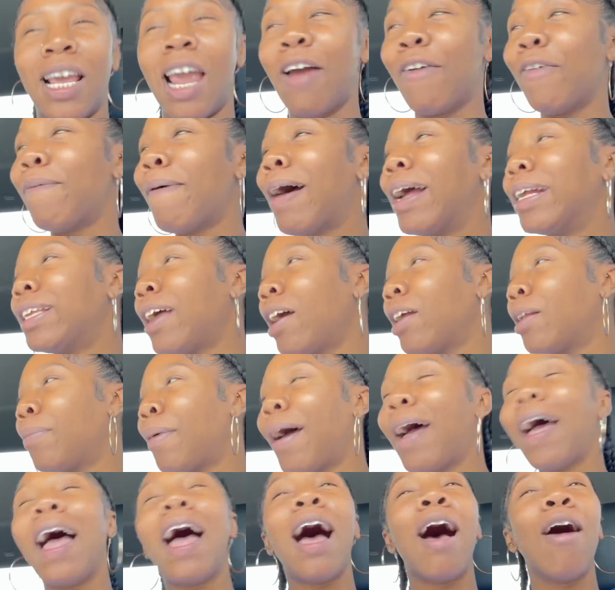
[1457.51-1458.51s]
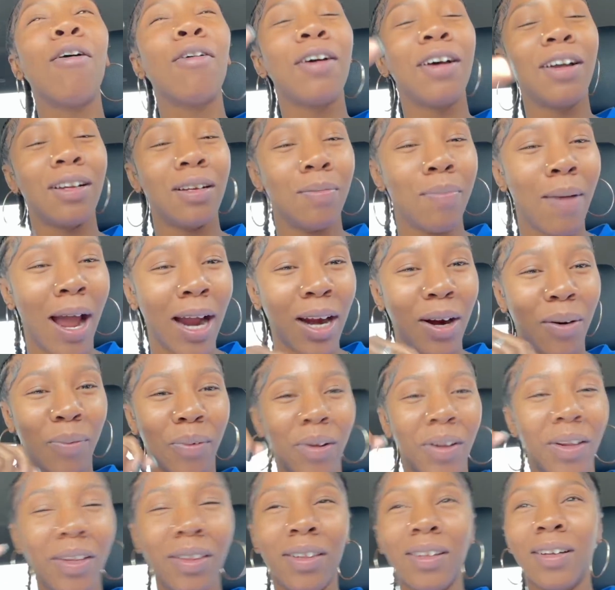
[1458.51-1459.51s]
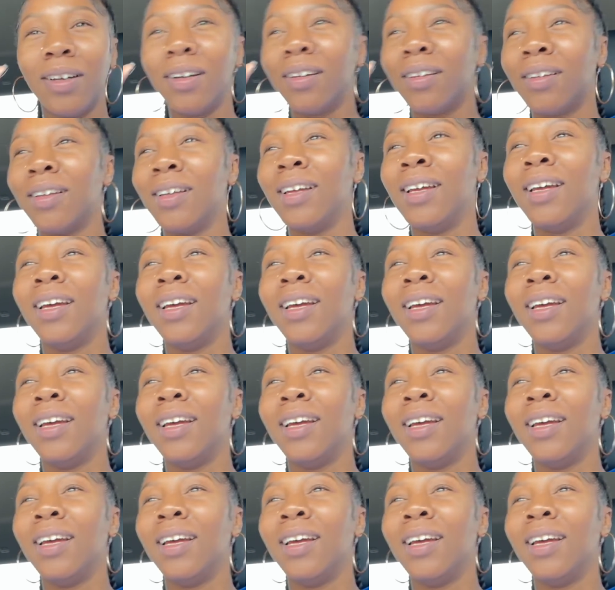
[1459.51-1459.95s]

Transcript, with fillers: Everybody talking about how good the macaroni looked.